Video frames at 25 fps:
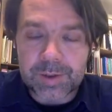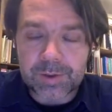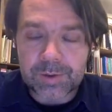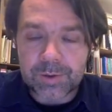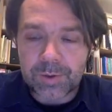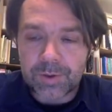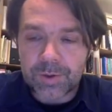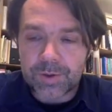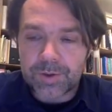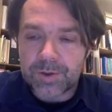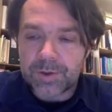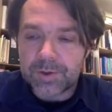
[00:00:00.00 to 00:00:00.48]

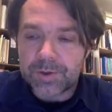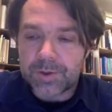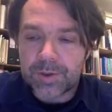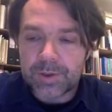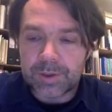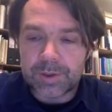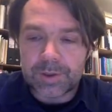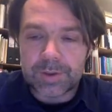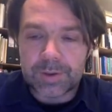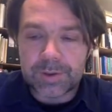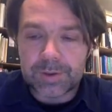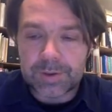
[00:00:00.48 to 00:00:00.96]
course
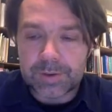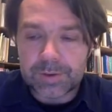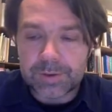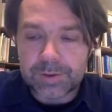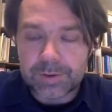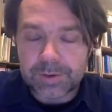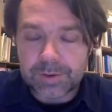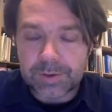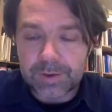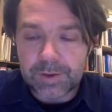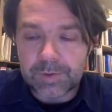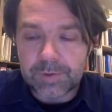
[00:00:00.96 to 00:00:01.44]

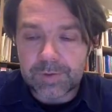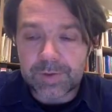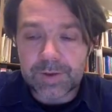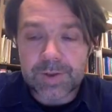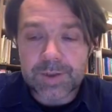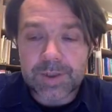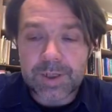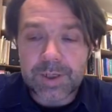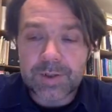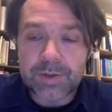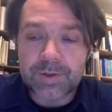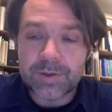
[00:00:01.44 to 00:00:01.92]
of this
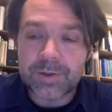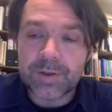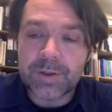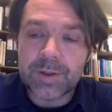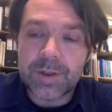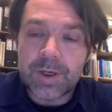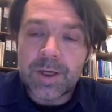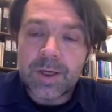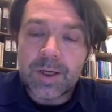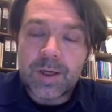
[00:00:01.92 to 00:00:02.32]
nature,